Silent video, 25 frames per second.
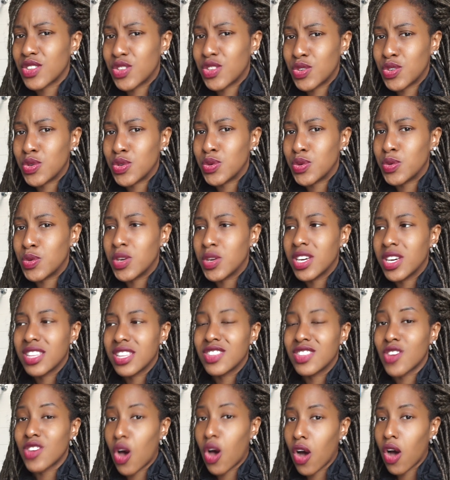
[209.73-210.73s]
to
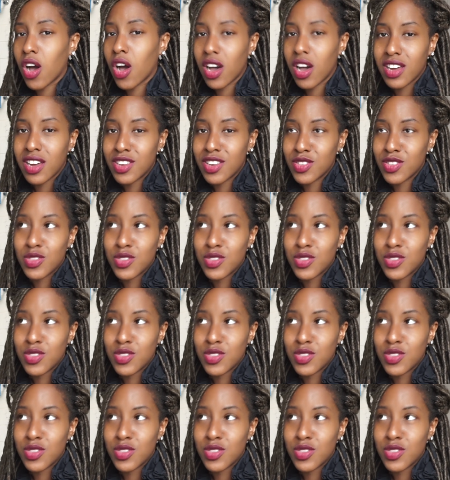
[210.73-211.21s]
dark colors.